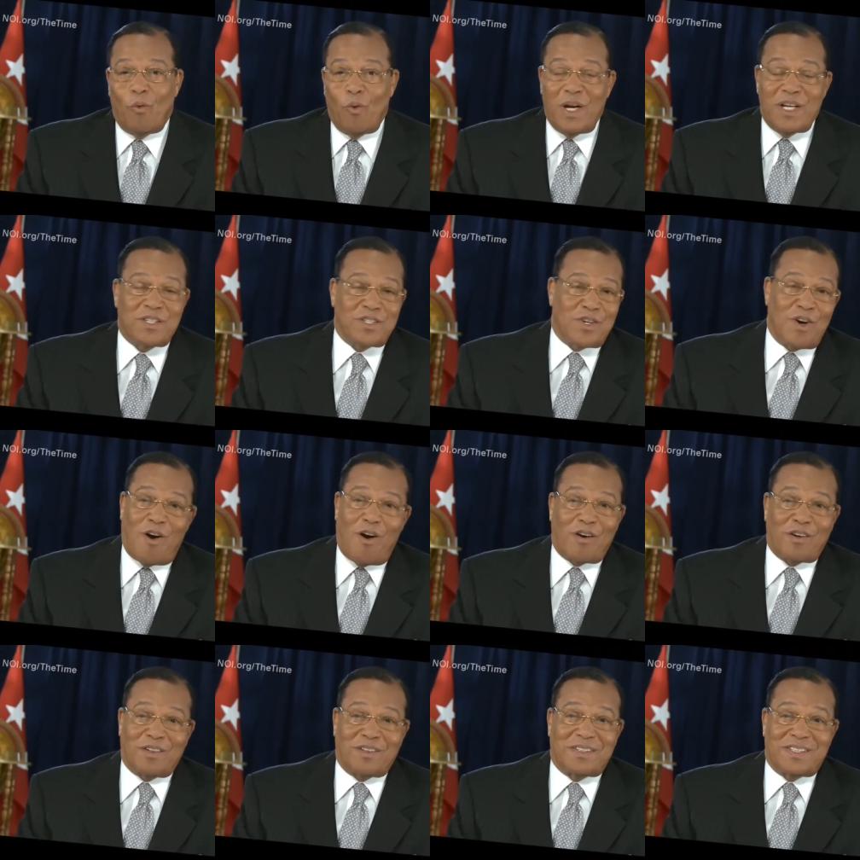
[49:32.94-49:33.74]
We
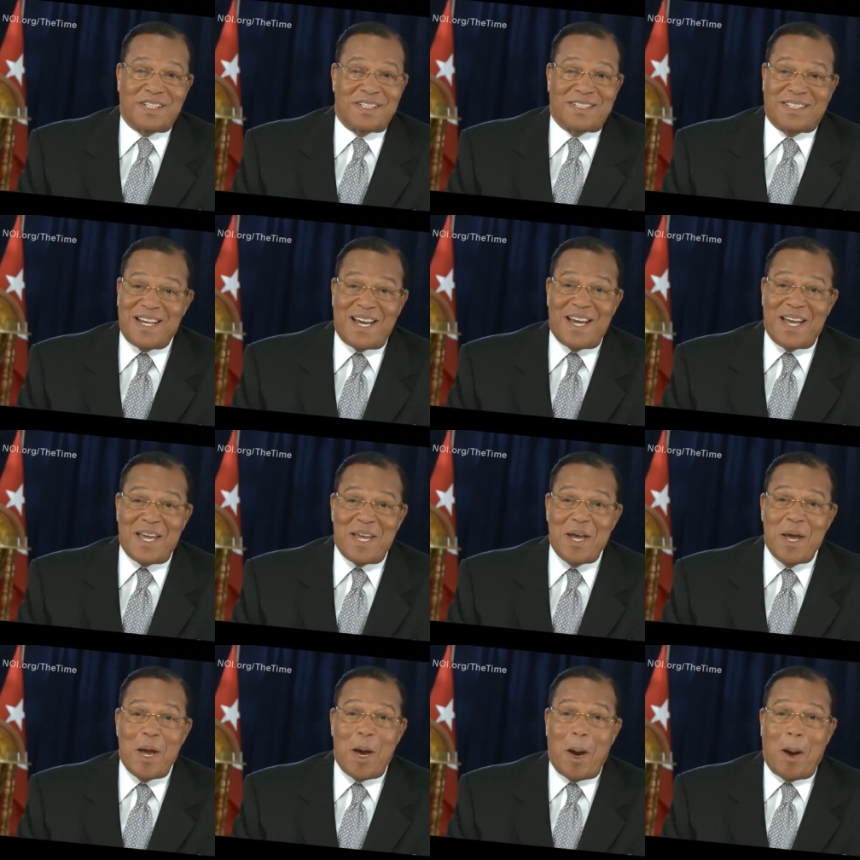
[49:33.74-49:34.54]
talked
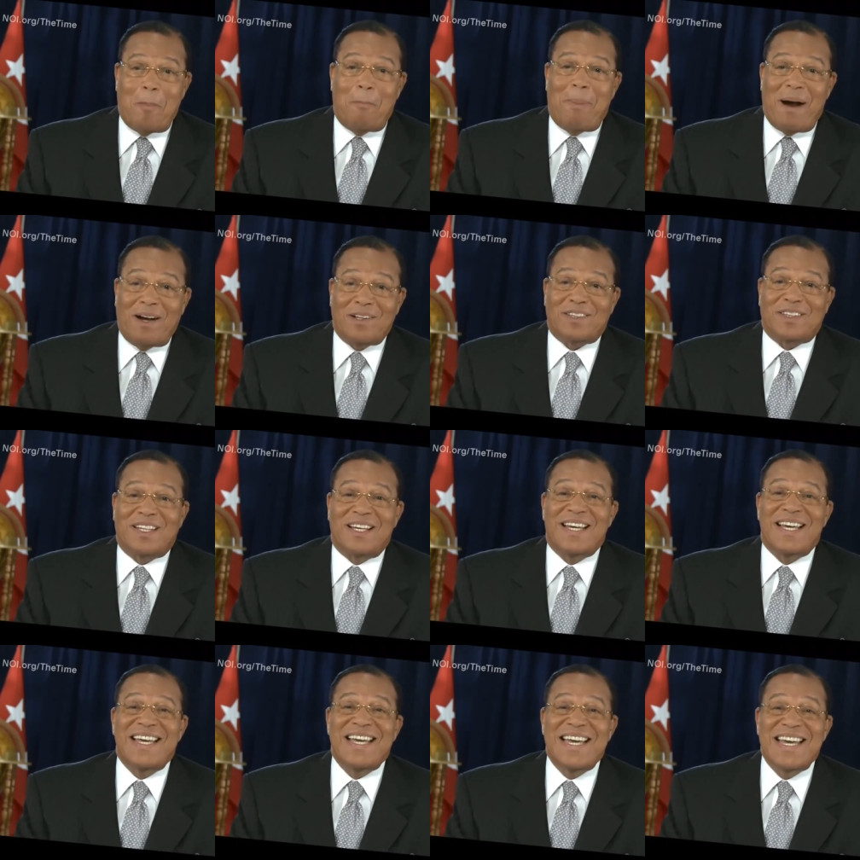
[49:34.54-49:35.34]
today
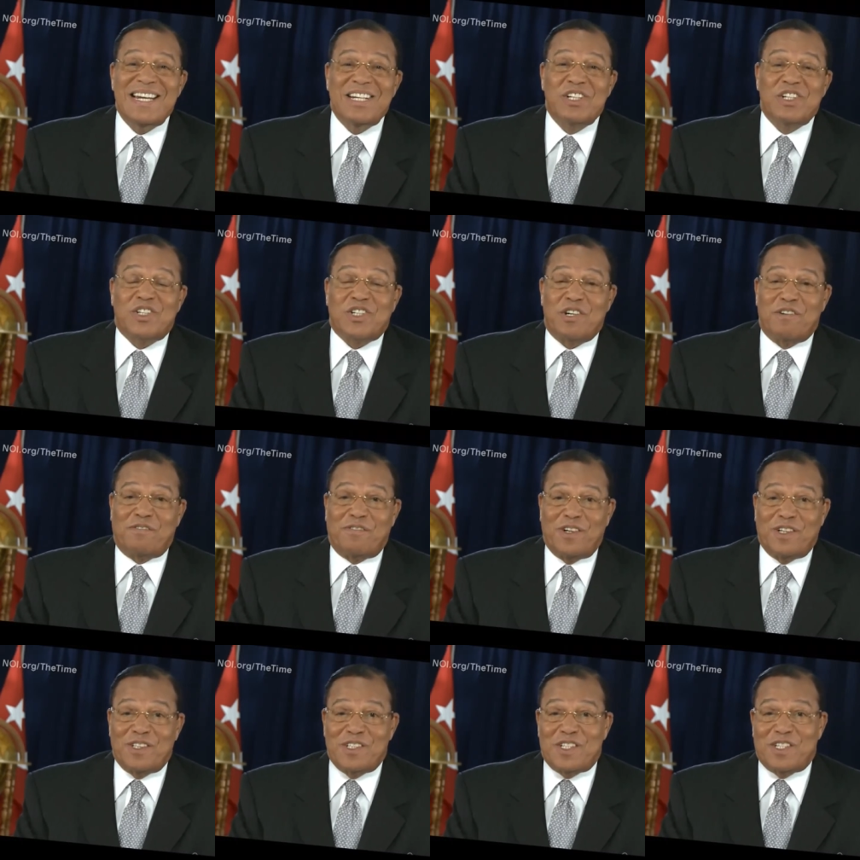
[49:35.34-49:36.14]
about the
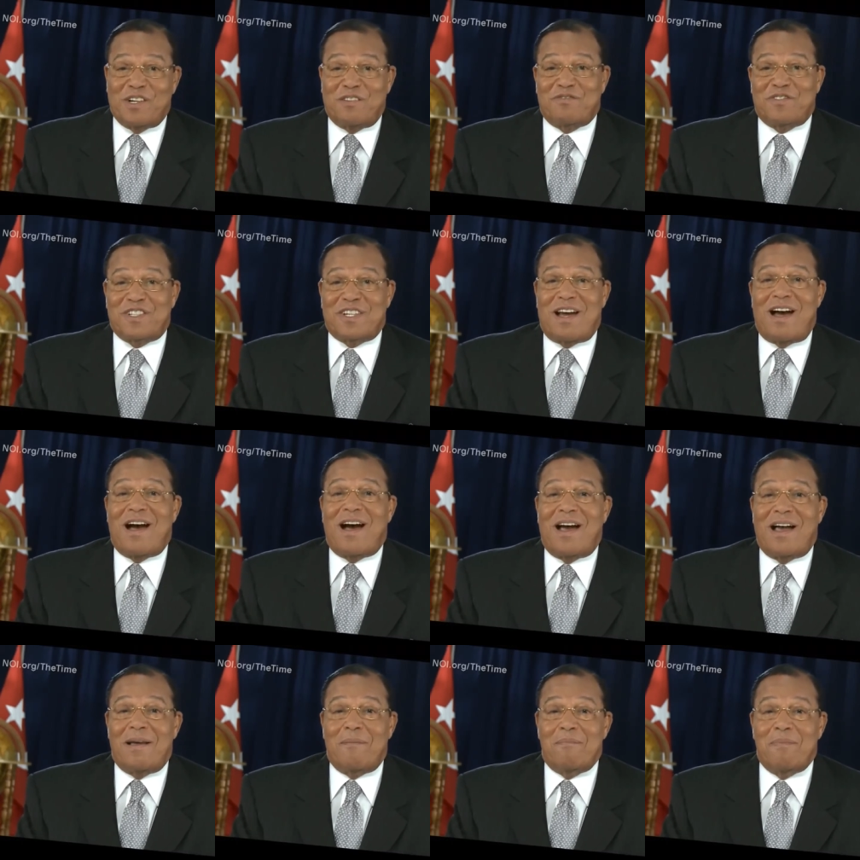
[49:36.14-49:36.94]
intervals of
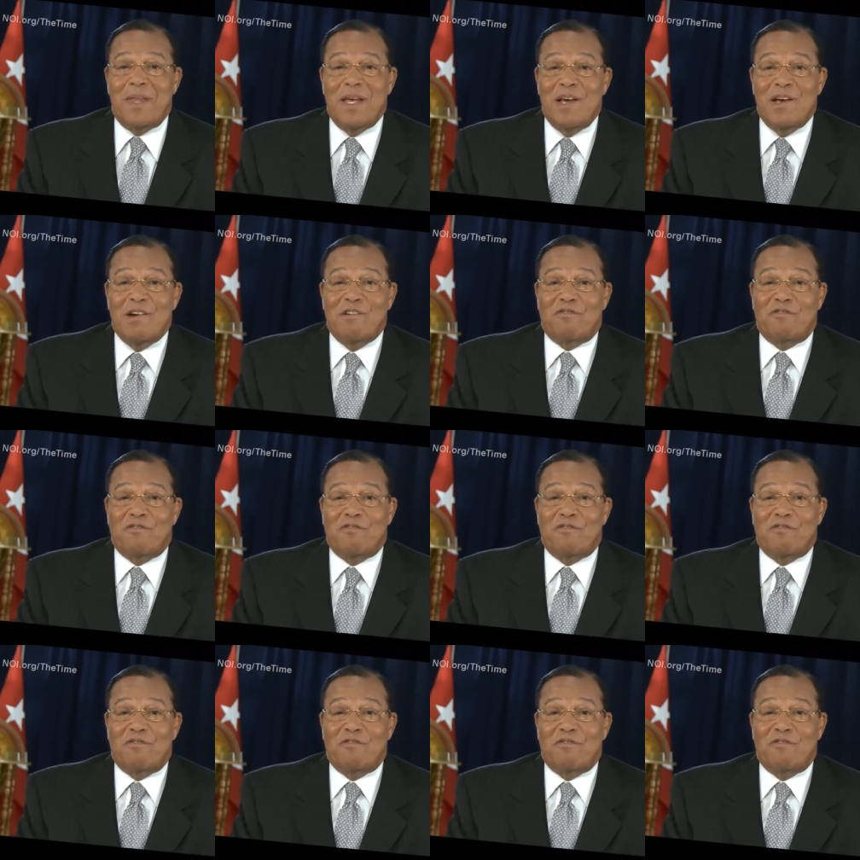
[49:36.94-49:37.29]
time